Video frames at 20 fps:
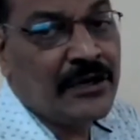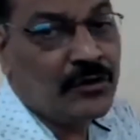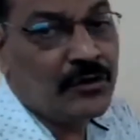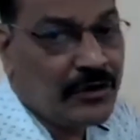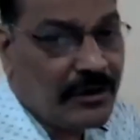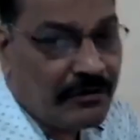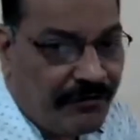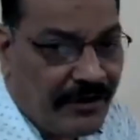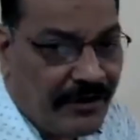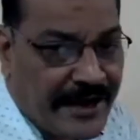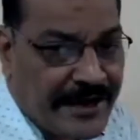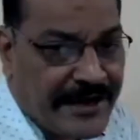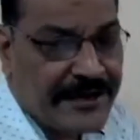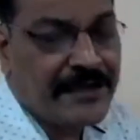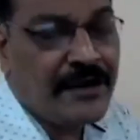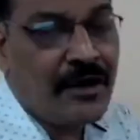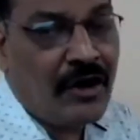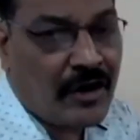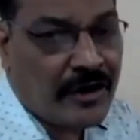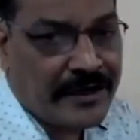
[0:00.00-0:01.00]
to
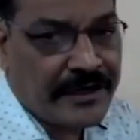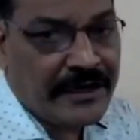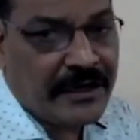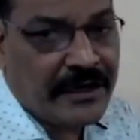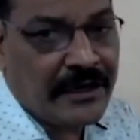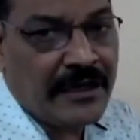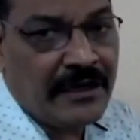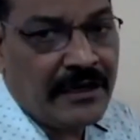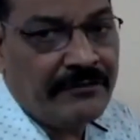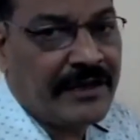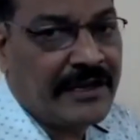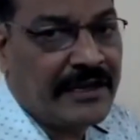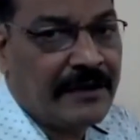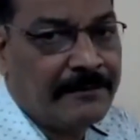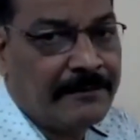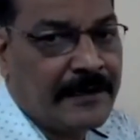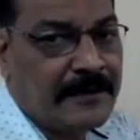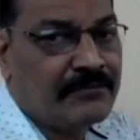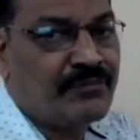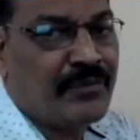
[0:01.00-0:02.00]
define or declare
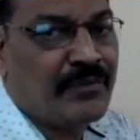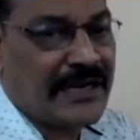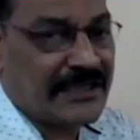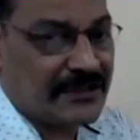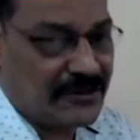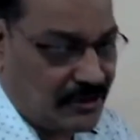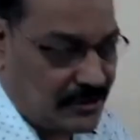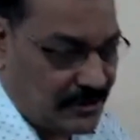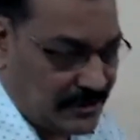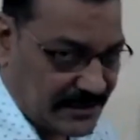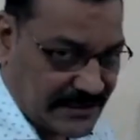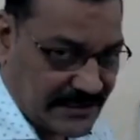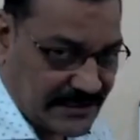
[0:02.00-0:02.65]
variable in Python.